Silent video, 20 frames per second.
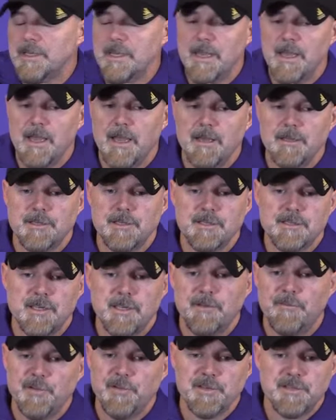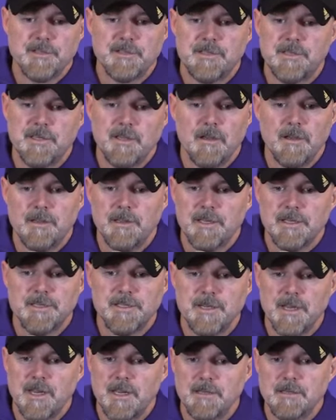Yeah, just inefficiency on the
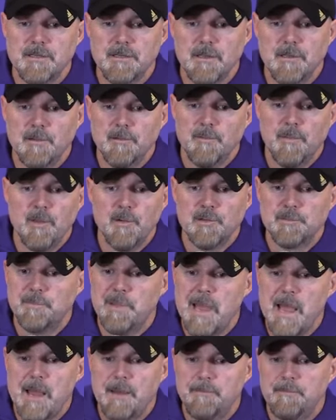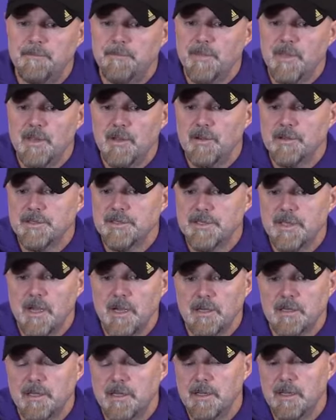exchange. It was bad. You know, it
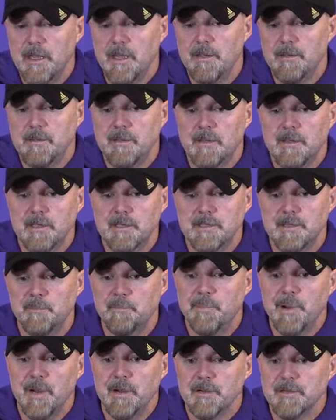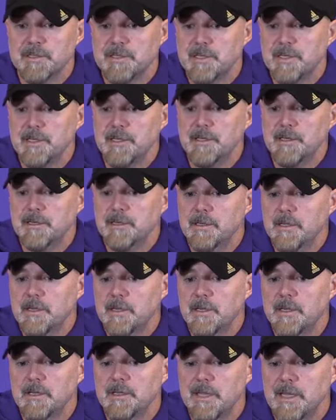sucked. That's embarrassing, and
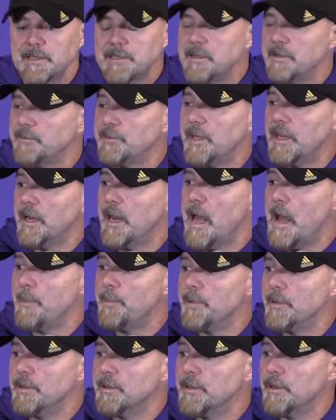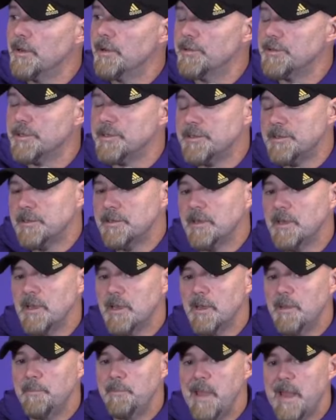that stuff can't happen. You know, just
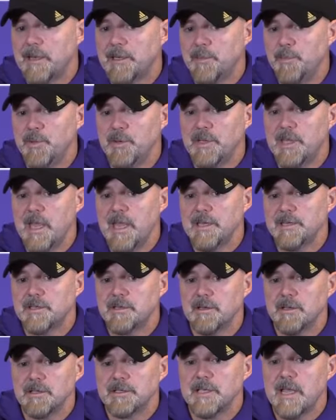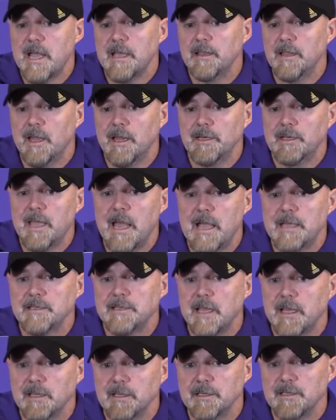bad communication on the sideline, guys
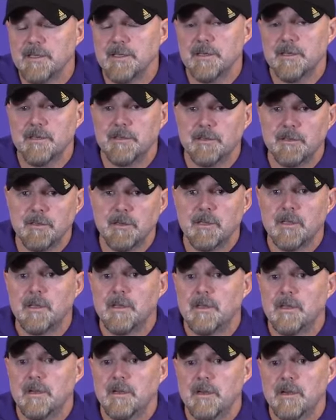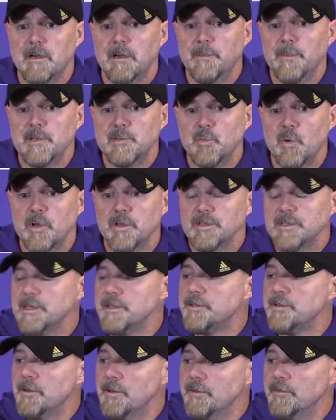not listening as well as they
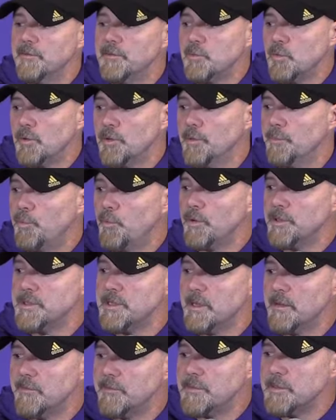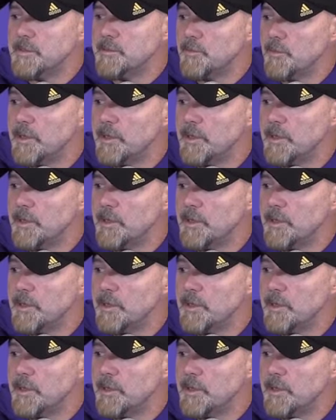should have. It's one of the points of emphasis.